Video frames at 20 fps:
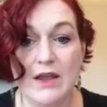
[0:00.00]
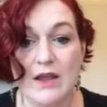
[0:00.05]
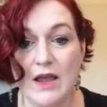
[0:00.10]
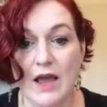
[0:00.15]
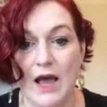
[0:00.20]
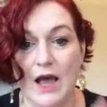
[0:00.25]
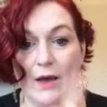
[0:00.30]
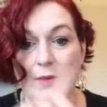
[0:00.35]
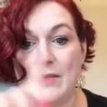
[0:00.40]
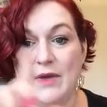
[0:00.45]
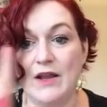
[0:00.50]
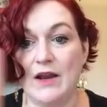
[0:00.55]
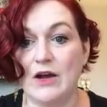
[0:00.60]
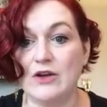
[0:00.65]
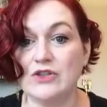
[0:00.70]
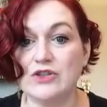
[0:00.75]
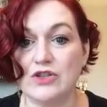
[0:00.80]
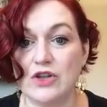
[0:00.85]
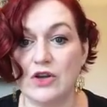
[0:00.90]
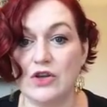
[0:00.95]
Um, and I'll
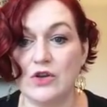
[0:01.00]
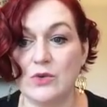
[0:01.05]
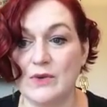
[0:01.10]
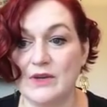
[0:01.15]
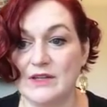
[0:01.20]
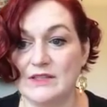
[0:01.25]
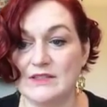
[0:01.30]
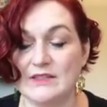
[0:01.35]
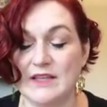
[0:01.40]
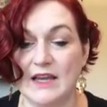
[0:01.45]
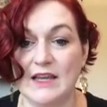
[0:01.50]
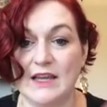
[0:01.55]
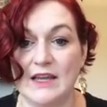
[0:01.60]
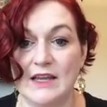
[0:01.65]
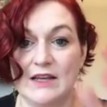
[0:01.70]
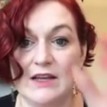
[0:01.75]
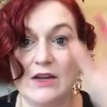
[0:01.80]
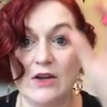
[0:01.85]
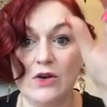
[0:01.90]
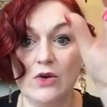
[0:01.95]
show you in a
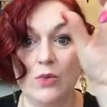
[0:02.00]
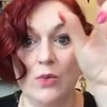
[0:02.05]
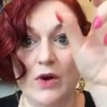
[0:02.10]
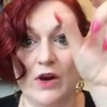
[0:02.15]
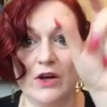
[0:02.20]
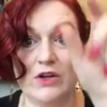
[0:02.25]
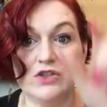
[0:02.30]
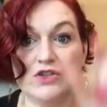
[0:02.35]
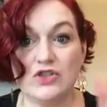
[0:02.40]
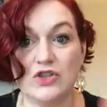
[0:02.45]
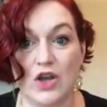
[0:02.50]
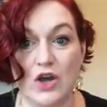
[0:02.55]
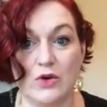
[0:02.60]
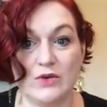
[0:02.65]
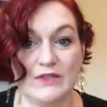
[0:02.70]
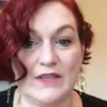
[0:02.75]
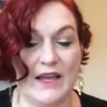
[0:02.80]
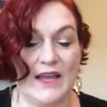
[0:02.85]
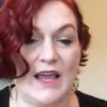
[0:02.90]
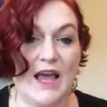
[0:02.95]
second where it
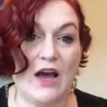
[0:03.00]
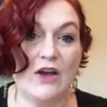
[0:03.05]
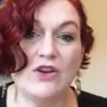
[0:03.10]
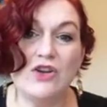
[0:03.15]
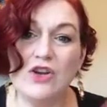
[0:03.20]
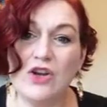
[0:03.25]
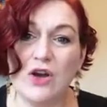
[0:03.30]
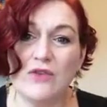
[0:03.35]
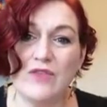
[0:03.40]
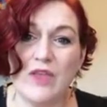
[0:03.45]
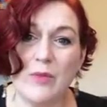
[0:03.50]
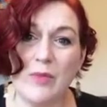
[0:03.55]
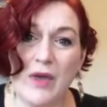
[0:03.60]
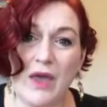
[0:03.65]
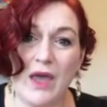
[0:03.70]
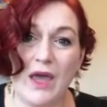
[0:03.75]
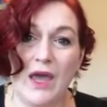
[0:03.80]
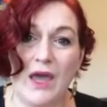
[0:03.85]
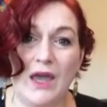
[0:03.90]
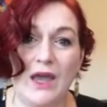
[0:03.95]
shows like how do you know if they
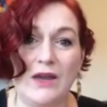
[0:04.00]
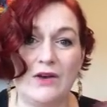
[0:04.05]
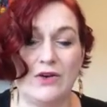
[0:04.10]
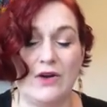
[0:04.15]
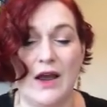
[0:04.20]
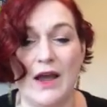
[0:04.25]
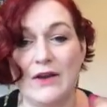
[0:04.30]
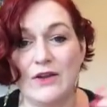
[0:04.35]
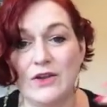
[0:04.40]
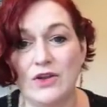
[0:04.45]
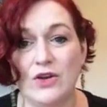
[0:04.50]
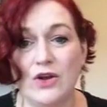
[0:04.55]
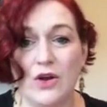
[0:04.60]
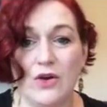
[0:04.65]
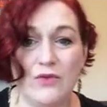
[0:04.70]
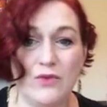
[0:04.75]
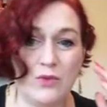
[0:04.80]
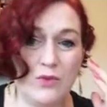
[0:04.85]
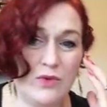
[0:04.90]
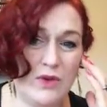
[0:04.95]
paid or how do you know
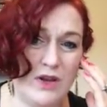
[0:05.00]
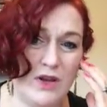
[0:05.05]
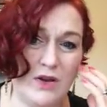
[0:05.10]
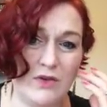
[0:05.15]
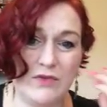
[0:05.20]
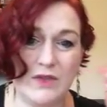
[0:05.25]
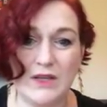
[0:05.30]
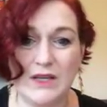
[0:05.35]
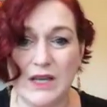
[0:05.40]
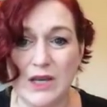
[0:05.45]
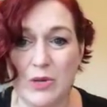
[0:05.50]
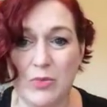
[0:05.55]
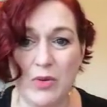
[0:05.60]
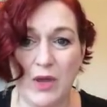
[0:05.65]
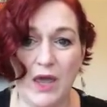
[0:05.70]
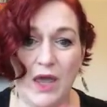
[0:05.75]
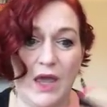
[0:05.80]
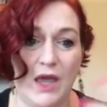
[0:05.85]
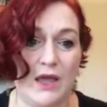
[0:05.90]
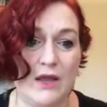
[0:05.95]
if you know if they didn't
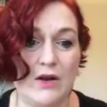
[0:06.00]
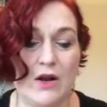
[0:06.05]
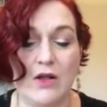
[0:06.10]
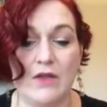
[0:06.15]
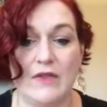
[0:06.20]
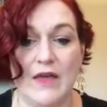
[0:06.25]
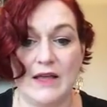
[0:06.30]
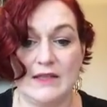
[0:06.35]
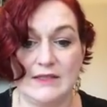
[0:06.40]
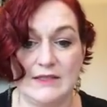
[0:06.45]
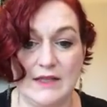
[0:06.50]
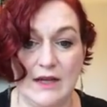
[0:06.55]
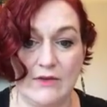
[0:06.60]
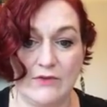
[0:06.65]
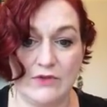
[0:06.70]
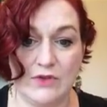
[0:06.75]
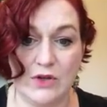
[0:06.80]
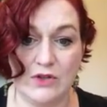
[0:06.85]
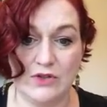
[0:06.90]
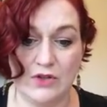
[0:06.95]
pay and all that stuff.
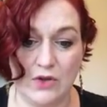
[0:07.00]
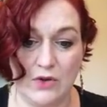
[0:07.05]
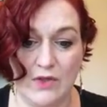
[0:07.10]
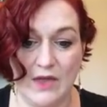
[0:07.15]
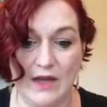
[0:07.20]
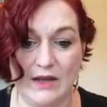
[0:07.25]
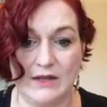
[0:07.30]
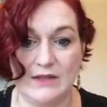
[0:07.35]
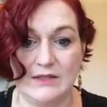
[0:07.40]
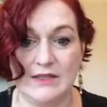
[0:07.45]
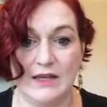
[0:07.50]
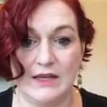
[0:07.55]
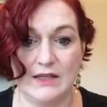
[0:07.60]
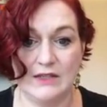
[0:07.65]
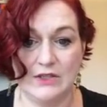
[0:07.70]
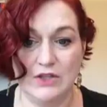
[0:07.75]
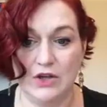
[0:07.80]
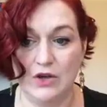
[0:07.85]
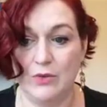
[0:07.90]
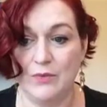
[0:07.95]
So I'll show you that in a
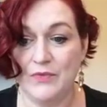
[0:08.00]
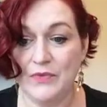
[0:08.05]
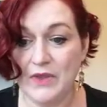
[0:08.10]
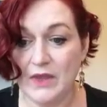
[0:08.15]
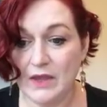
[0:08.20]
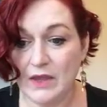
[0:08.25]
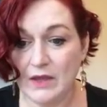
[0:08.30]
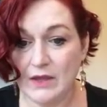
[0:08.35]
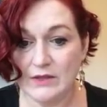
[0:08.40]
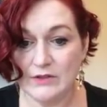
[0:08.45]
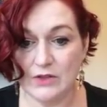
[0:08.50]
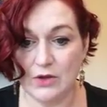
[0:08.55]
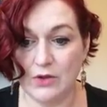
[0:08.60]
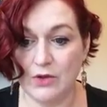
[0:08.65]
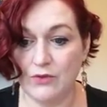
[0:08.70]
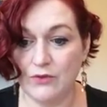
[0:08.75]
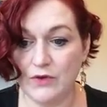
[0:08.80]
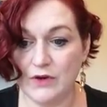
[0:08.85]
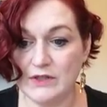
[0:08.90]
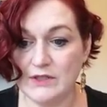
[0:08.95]
second too. So
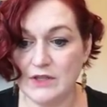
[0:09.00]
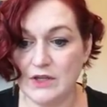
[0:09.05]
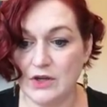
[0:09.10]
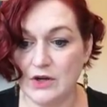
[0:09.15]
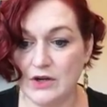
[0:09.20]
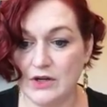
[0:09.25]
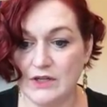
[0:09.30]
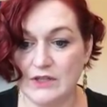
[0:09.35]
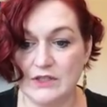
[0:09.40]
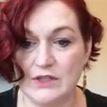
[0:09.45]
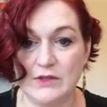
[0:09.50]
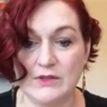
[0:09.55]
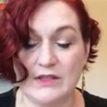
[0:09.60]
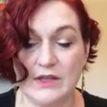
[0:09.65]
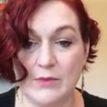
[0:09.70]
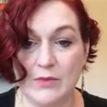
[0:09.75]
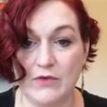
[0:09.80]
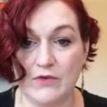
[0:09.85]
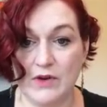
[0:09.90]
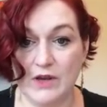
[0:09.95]
the first thing you're going to do is
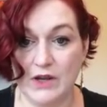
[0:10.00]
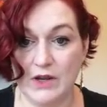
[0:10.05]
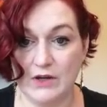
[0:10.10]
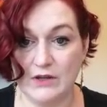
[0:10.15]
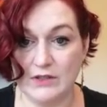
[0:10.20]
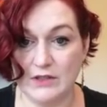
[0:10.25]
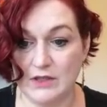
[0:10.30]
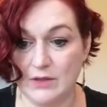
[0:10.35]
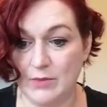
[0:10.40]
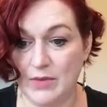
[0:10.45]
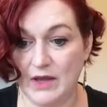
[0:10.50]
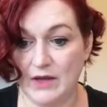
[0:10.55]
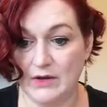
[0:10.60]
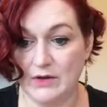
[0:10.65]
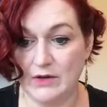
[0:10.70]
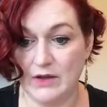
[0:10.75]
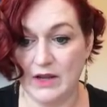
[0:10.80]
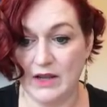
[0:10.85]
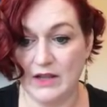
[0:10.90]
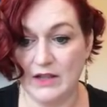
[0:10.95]
come over here to the
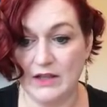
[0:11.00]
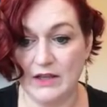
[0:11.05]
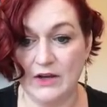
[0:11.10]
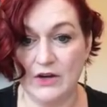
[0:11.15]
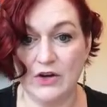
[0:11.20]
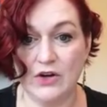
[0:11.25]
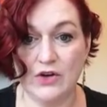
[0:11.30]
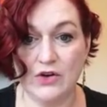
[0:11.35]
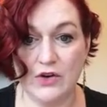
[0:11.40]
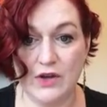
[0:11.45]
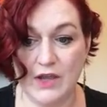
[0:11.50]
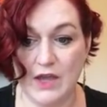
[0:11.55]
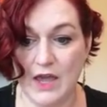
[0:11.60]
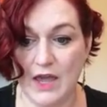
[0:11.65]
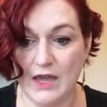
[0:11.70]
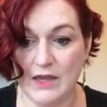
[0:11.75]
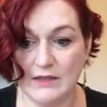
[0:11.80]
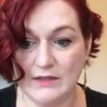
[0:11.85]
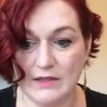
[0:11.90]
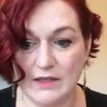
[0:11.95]
button and click
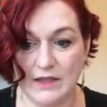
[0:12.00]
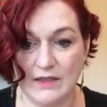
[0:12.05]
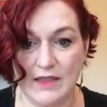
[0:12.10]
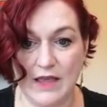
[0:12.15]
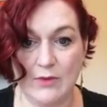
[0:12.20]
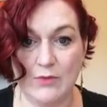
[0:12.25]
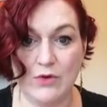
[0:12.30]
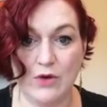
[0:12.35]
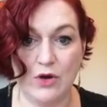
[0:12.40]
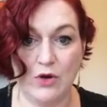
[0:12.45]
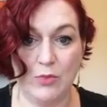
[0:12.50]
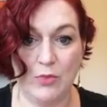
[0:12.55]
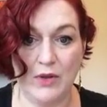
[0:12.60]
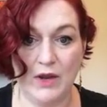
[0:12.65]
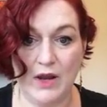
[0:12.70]
create and that will open